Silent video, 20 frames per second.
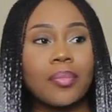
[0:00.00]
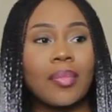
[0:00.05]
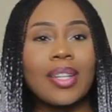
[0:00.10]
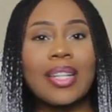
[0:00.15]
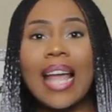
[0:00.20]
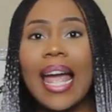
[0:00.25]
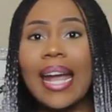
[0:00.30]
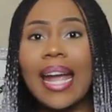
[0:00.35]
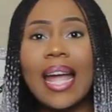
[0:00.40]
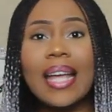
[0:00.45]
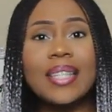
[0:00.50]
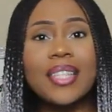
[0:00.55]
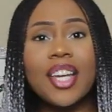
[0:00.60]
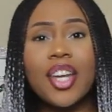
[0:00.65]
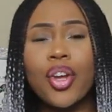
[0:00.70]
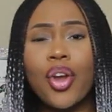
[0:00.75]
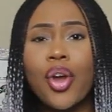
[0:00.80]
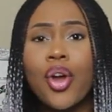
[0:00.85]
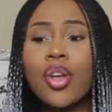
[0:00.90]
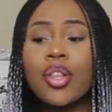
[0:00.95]
Like I
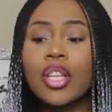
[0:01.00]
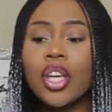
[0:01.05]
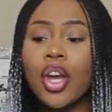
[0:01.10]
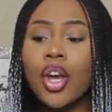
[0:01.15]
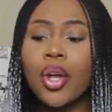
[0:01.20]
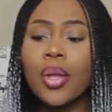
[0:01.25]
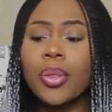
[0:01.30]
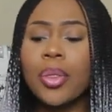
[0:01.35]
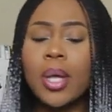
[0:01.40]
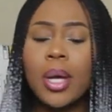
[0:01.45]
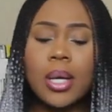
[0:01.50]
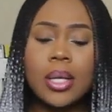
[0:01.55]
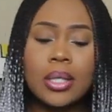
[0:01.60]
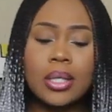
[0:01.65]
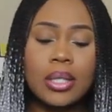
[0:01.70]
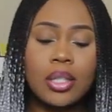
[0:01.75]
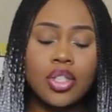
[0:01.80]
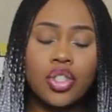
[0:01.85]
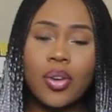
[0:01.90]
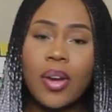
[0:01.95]
said earlier, the
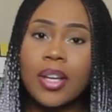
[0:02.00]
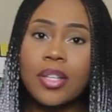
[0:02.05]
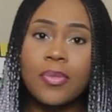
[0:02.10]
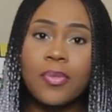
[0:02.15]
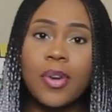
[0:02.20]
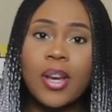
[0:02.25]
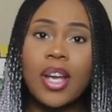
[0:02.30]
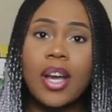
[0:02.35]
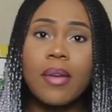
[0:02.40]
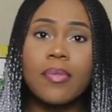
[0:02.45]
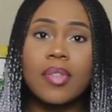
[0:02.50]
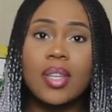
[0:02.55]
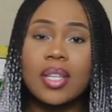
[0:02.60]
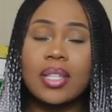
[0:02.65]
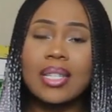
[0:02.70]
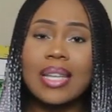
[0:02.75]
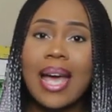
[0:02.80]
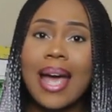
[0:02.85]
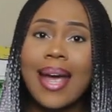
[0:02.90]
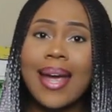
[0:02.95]
transferring of the
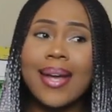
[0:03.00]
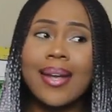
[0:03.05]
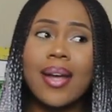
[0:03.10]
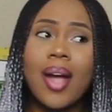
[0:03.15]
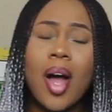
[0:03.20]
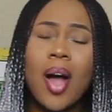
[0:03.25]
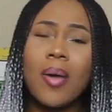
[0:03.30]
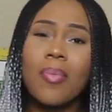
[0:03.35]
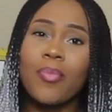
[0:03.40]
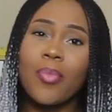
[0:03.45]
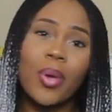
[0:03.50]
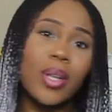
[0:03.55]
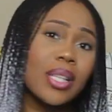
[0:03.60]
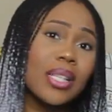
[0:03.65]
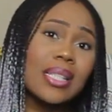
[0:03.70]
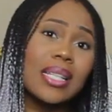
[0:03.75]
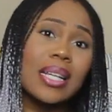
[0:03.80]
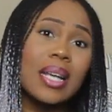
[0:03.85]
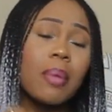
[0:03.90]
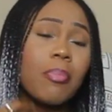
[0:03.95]
dye
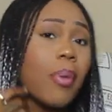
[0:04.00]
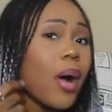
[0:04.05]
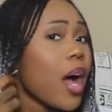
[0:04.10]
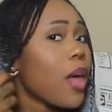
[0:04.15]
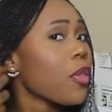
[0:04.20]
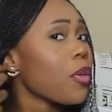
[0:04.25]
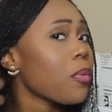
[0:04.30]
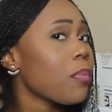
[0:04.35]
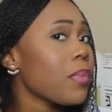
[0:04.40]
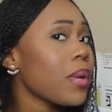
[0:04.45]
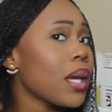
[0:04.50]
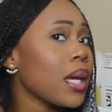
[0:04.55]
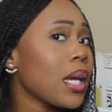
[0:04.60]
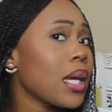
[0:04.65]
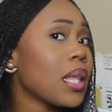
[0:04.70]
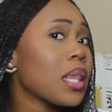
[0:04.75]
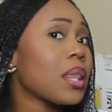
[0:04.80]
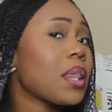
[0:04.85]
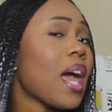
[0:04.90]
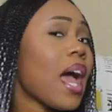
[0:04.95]
really didn't bother
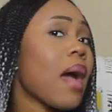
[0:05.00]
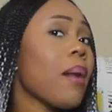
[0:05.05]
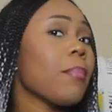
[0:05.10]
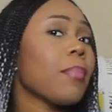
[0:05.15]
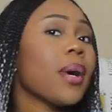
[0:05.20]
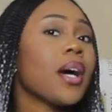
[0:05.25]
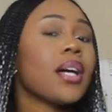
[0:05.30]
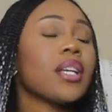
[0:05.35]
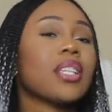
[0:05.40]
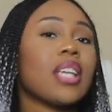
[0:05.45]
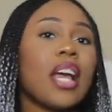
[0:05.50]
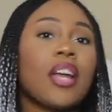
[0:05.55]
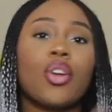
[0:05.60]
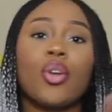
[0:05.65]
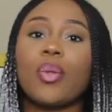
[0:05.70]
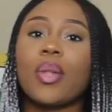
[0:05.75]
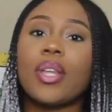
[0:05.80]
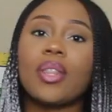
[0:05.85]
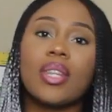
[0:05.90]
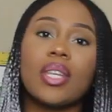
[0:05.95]
me that much. I
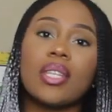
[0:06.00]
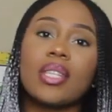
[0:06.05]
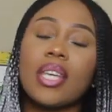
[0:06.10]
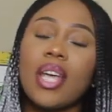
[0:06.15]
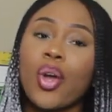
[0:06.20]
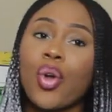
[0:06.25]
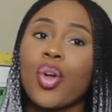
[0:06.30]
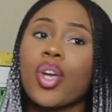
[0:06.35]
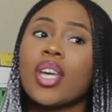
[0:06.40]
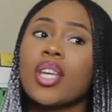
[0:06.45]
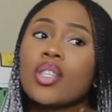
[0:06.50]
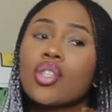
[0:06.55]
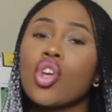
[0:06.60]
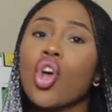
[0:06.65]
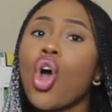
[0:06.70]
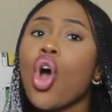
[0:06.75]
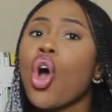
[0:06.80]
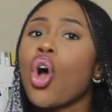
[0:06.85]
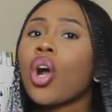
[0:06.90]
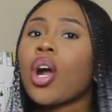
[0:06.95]
know that this hair is
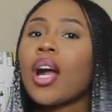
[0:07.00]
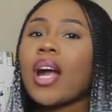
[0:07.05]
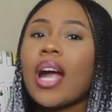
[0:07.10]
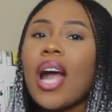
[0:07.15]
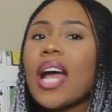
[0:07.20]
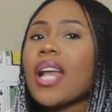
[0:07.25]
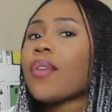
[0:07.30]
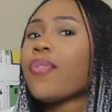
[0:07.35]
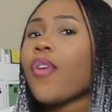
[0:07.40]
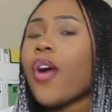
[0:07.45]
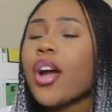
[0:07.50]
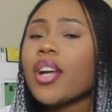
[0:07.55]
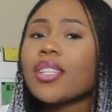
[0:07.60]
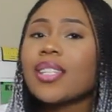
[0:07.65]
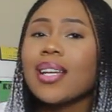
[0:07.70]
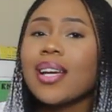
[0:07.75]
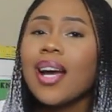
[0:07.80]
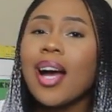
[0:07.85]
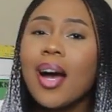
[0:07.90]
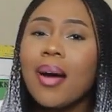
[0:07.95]
kind of hard
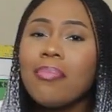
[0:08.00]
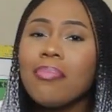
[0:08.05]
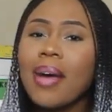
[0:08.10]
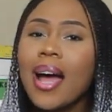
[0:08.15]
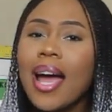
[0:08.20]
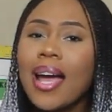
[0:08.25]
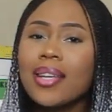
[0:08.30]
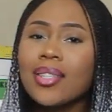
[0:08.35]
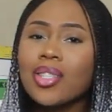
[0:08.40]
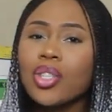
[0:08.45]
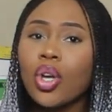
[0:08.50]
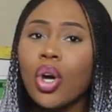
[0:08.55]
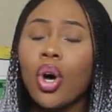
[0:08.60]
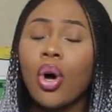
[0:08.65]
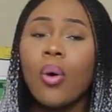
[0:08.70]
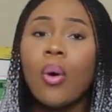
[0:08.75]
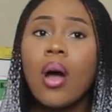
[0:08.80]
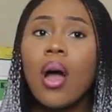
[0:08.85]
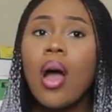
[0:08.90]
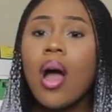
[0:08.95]
to come by,
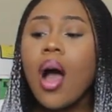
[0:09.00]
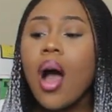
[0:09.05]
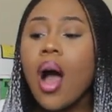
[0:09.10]
so